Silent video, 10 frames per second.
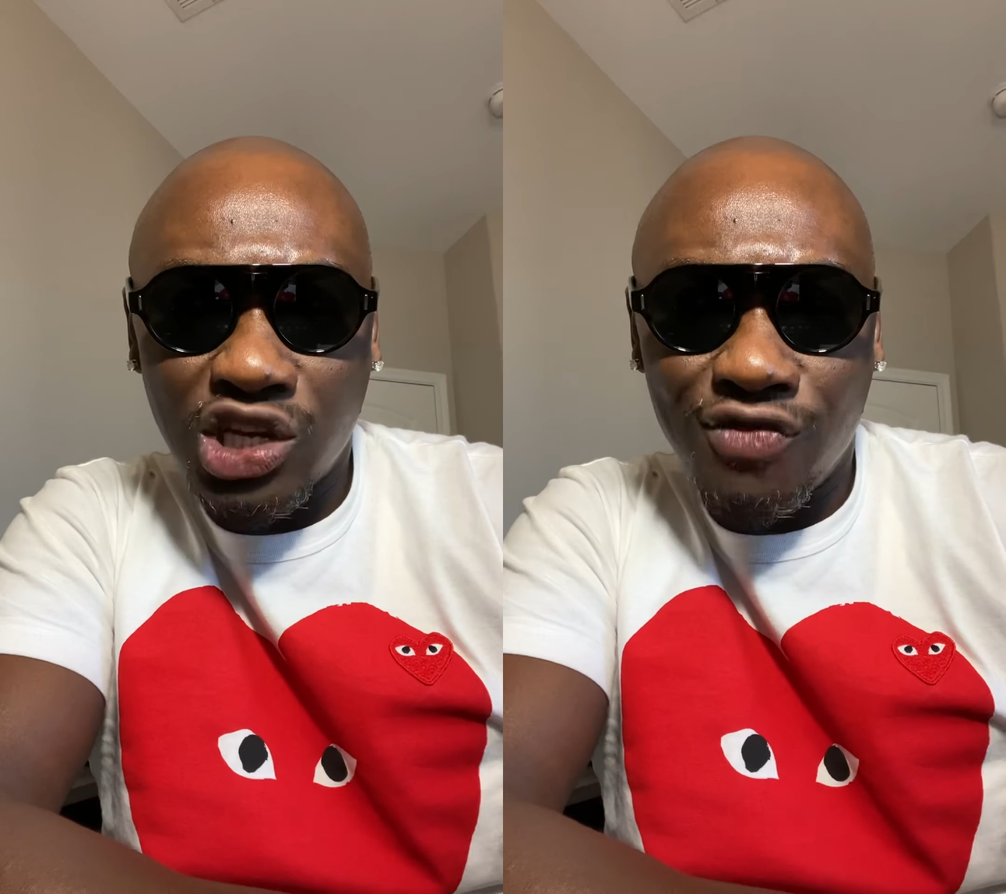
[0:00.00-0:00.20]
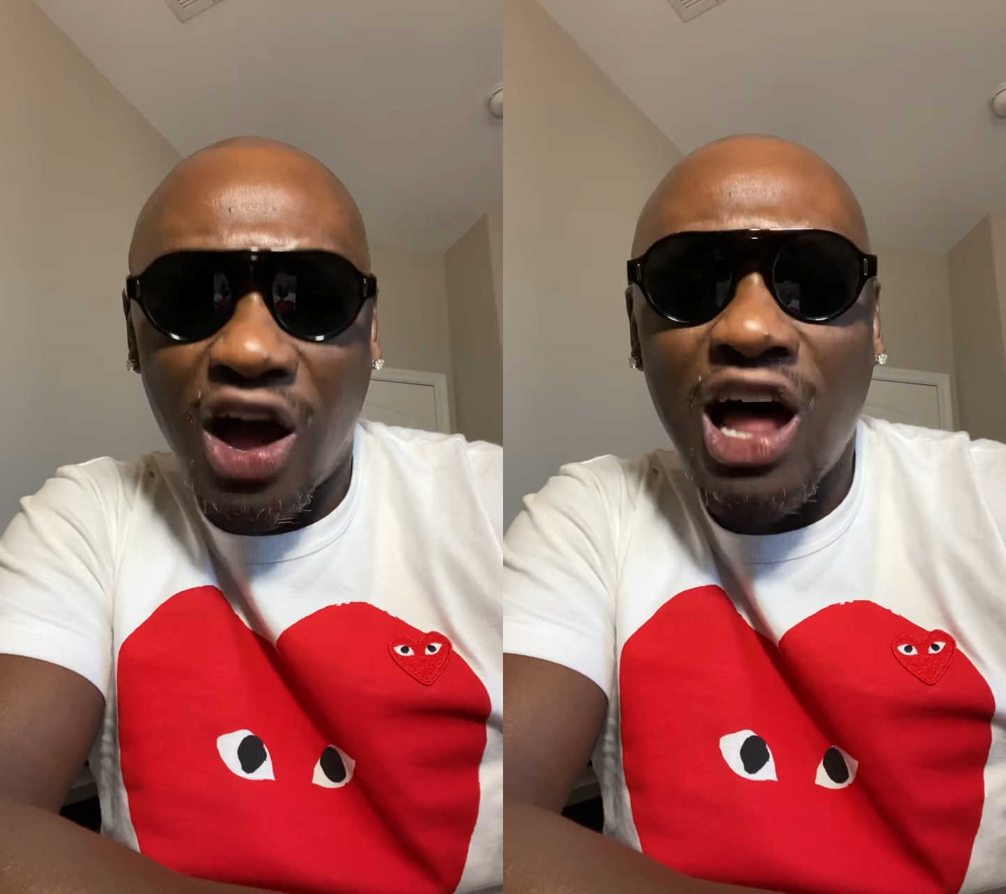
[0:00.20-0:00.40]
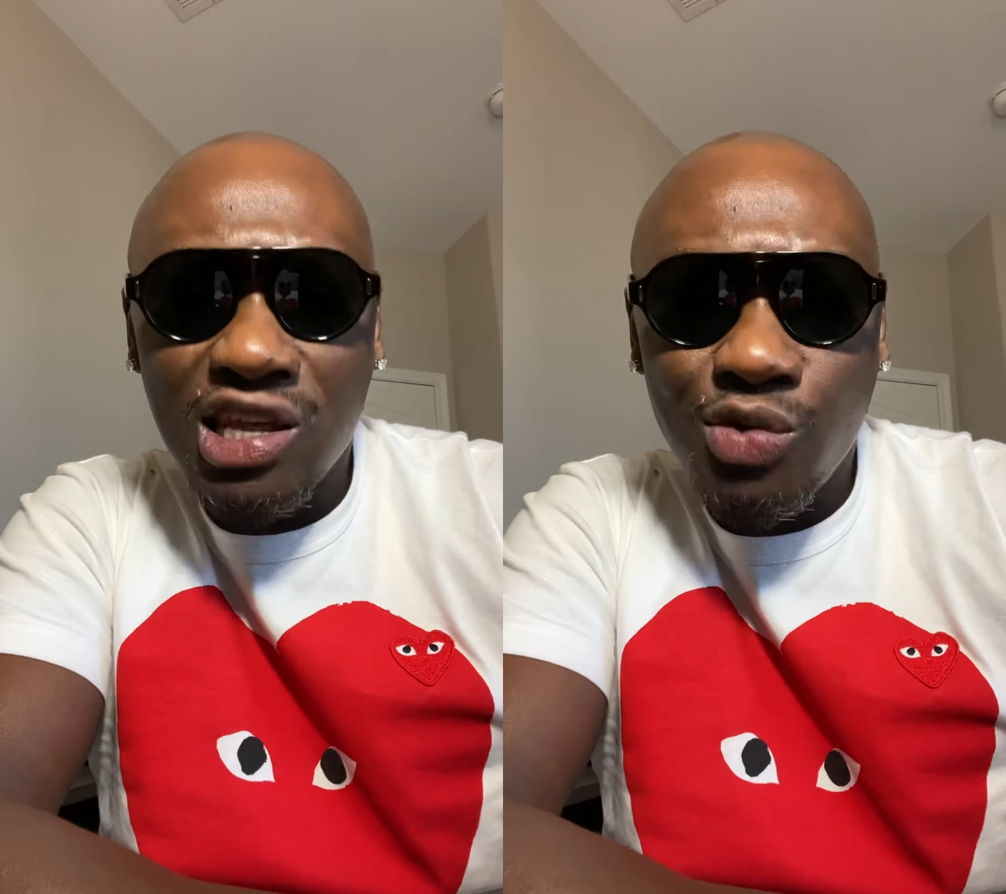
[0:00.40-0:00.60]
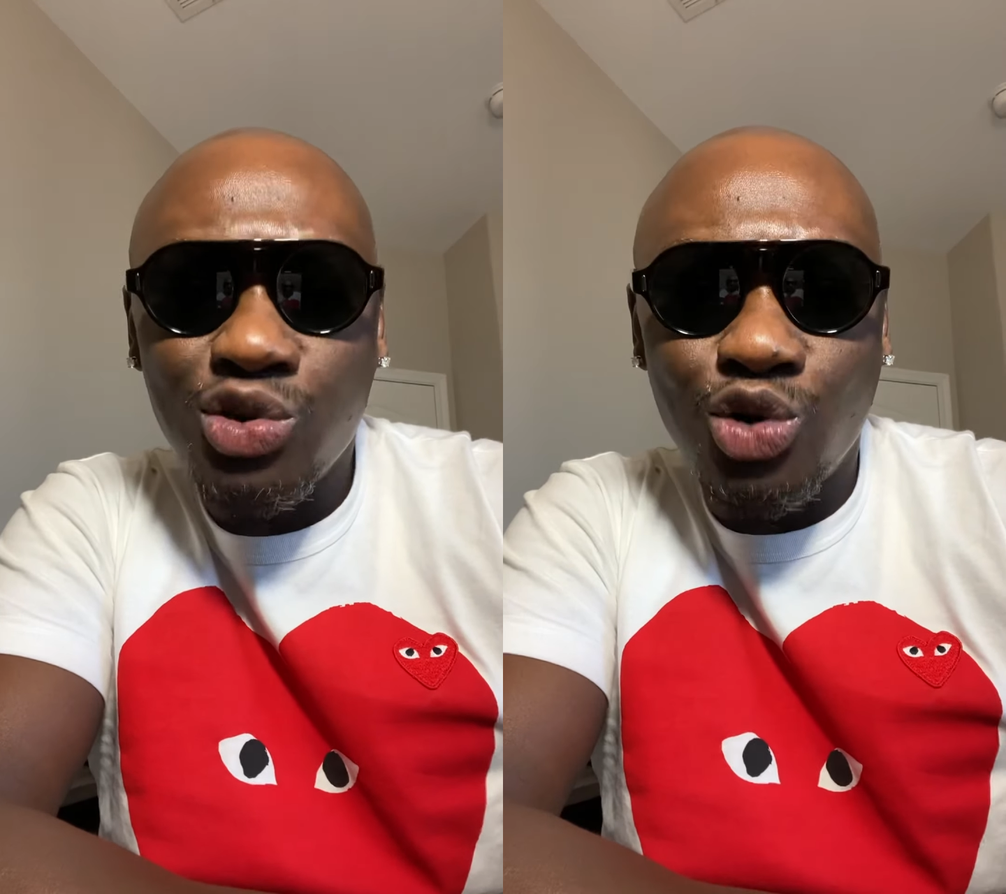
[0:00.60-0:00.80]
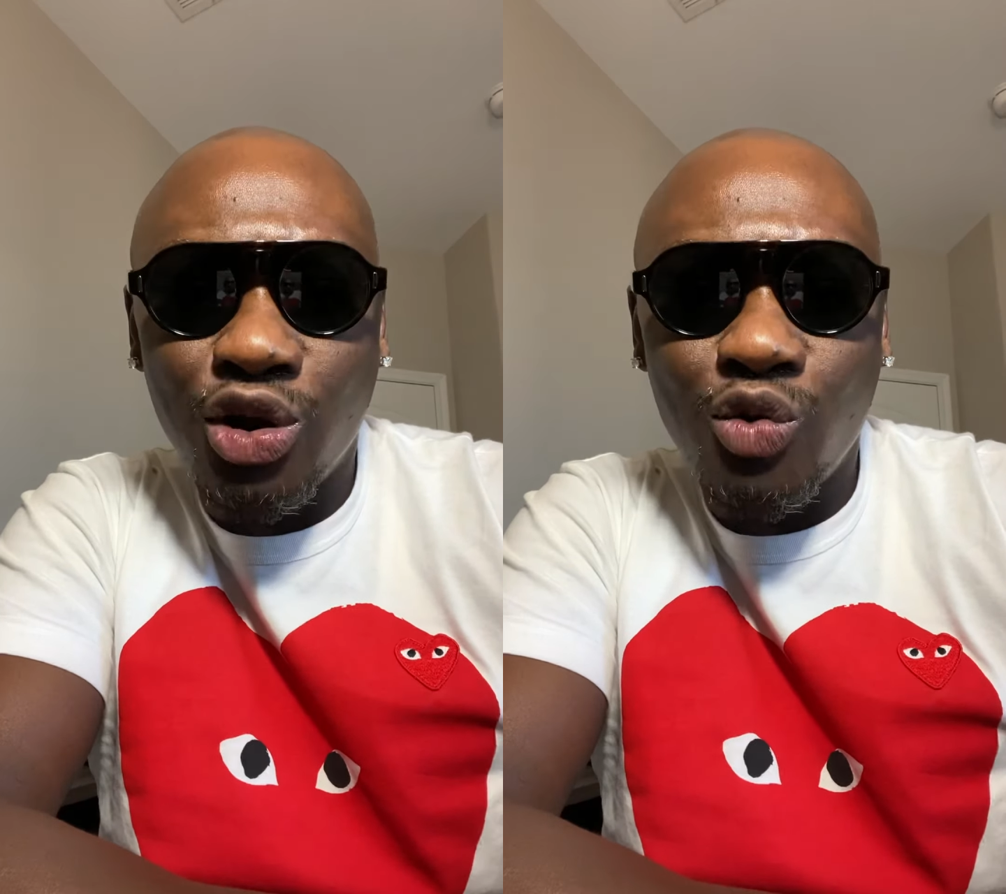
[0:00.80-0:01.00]
if Ali was
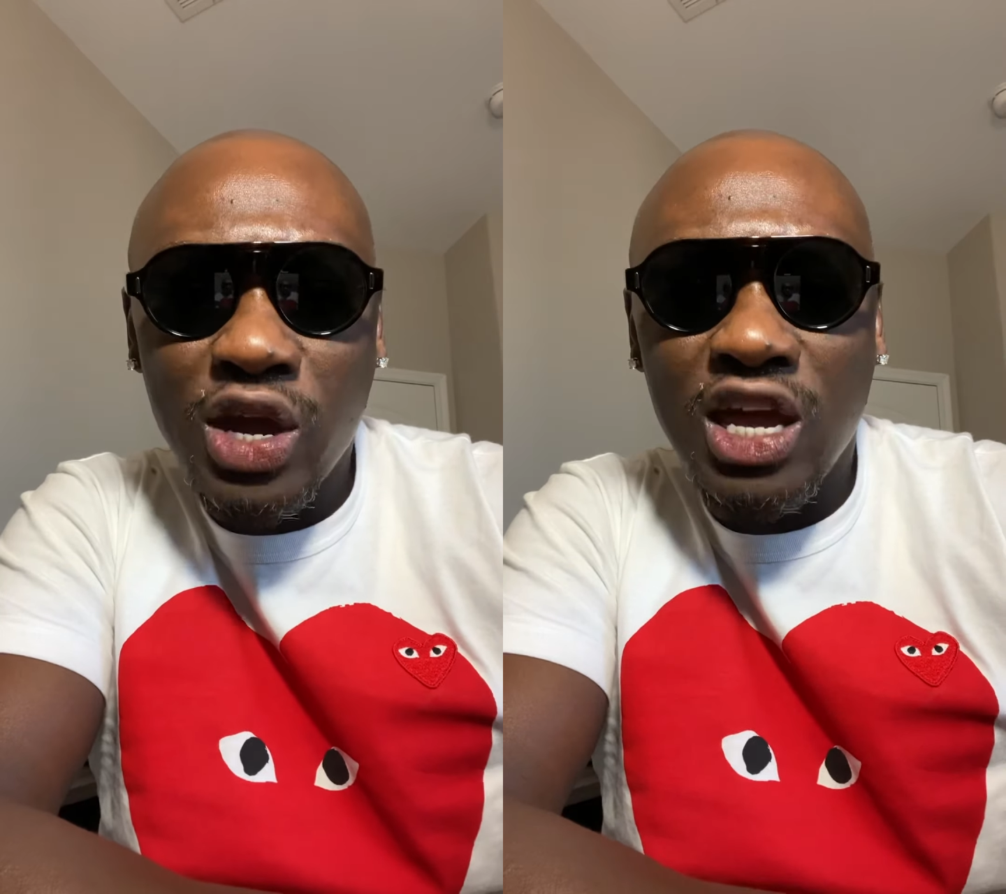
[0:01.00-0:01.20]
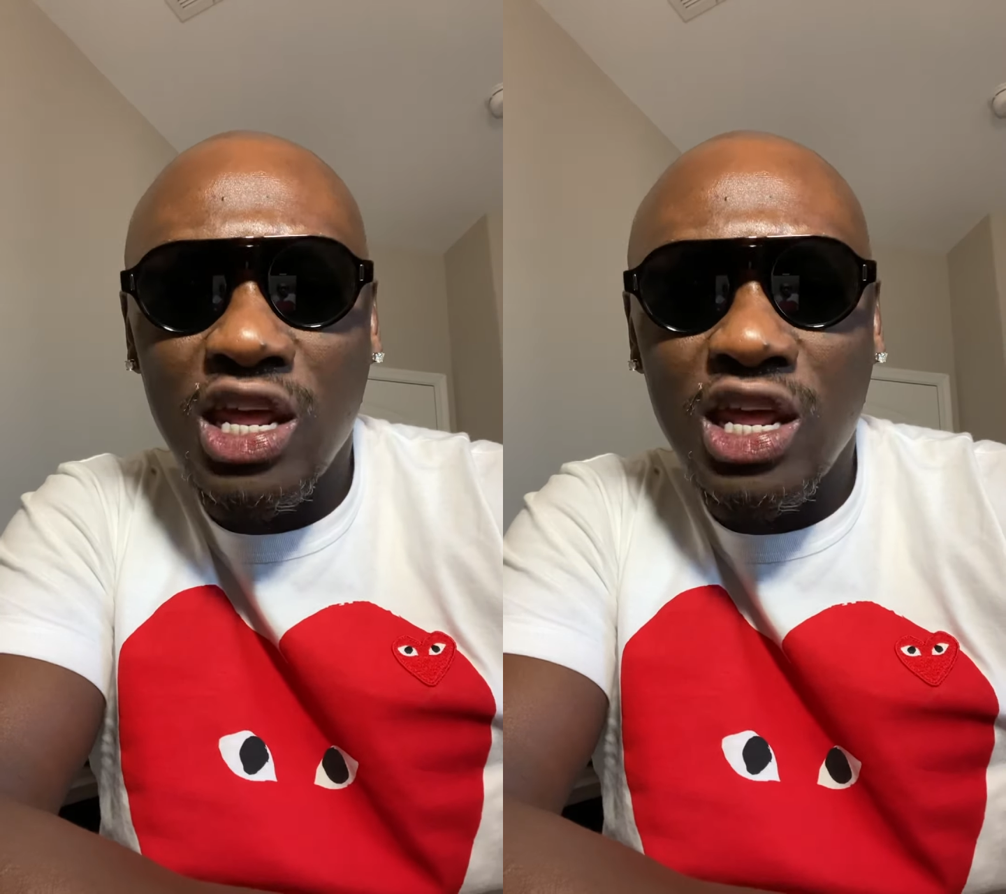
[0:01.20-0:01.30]
going to win,